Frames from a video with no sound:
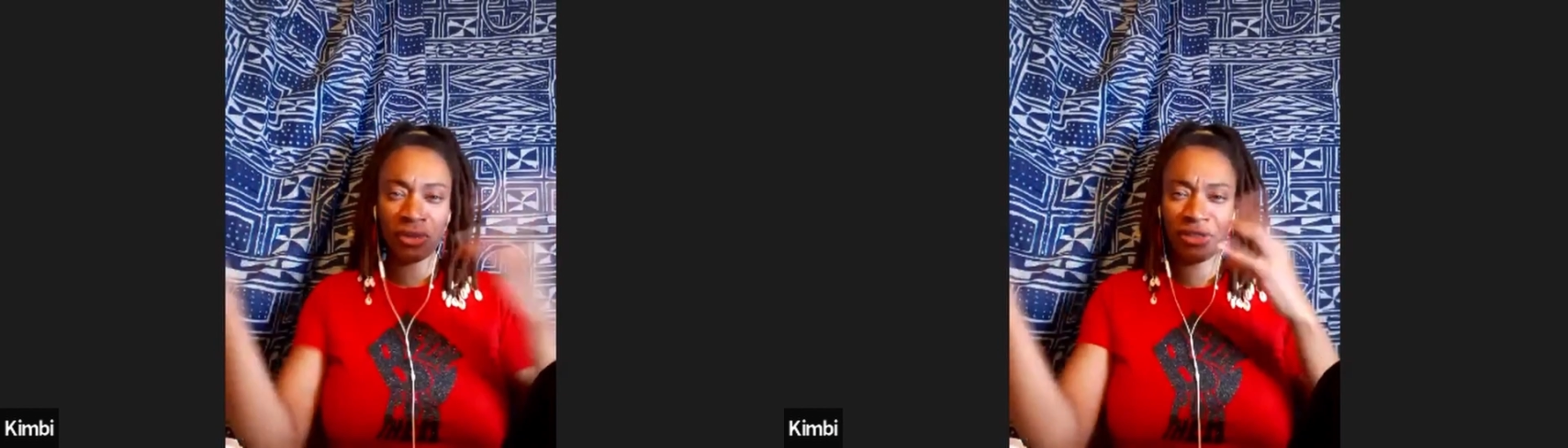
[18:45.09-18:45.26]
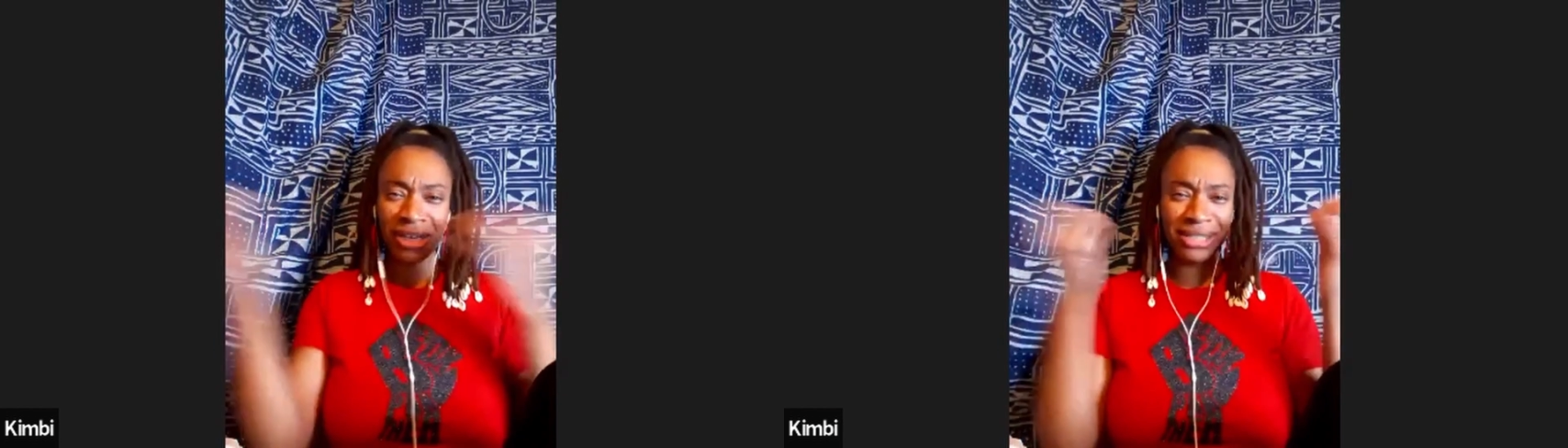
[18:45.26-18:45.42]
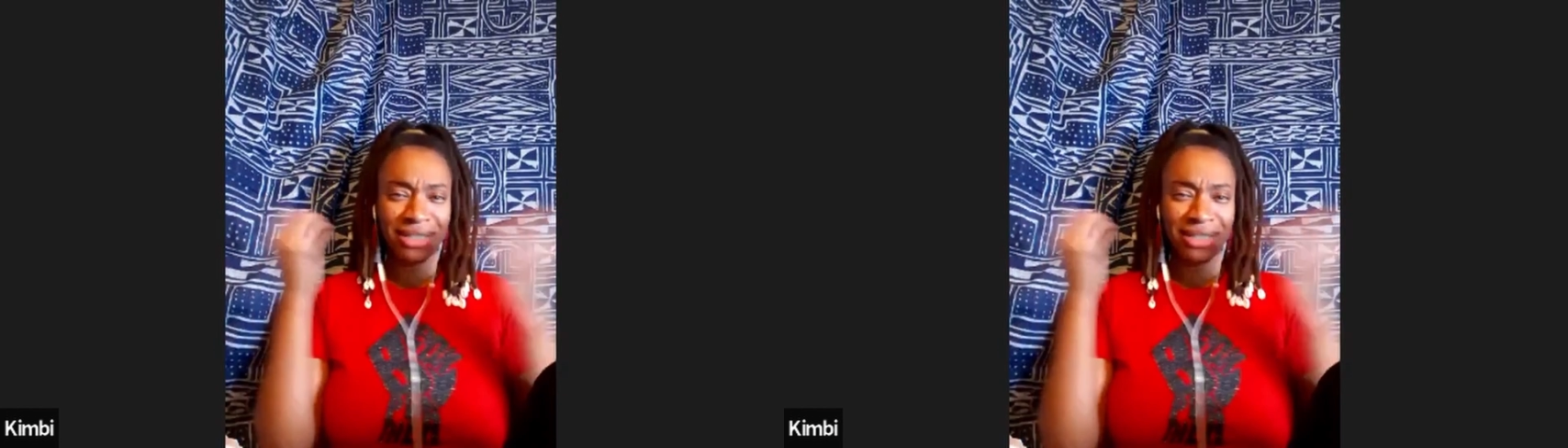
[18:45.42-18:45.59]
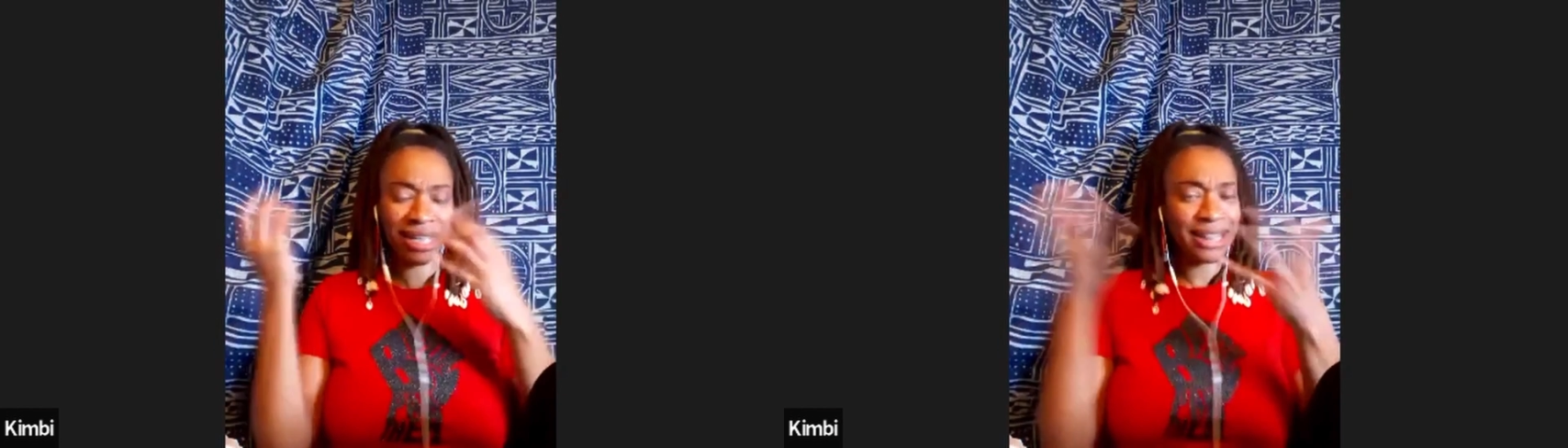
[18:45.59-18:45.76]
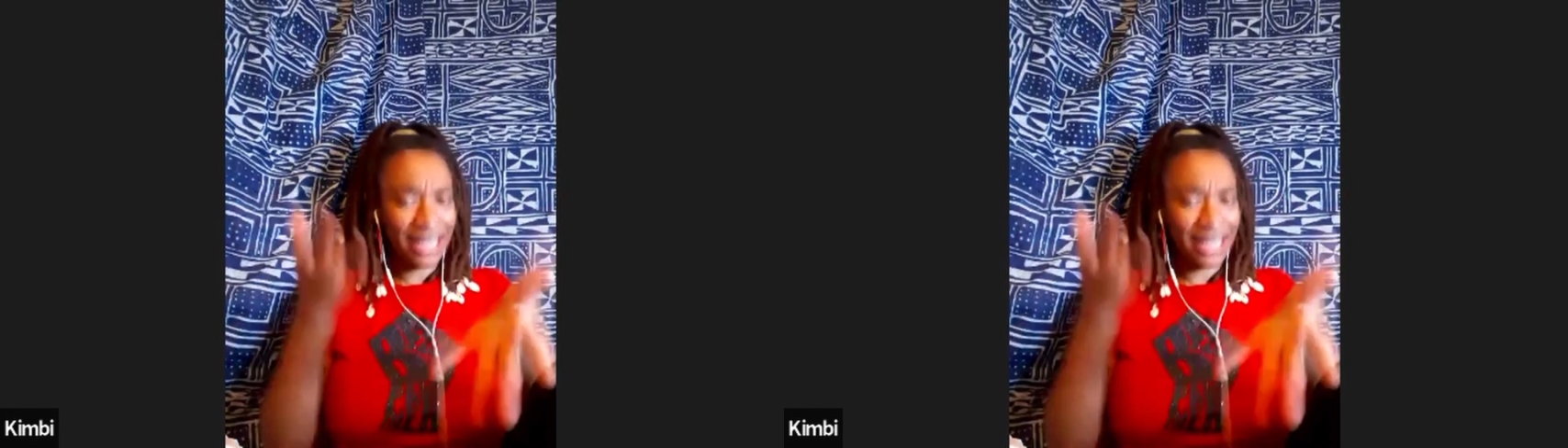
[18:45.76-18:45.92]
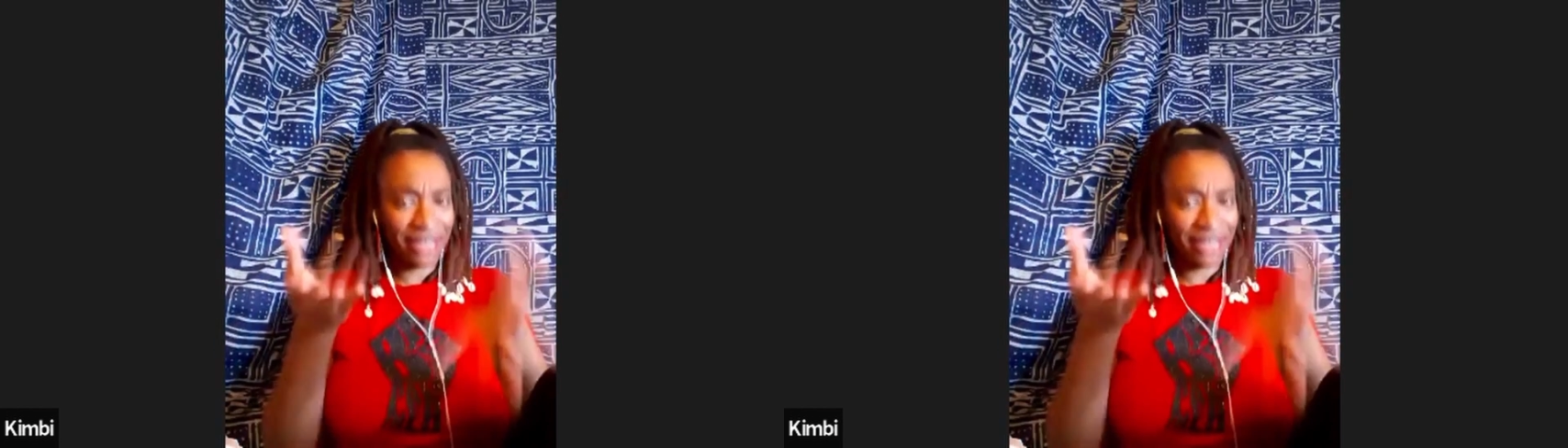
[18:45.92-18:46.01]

things that, like,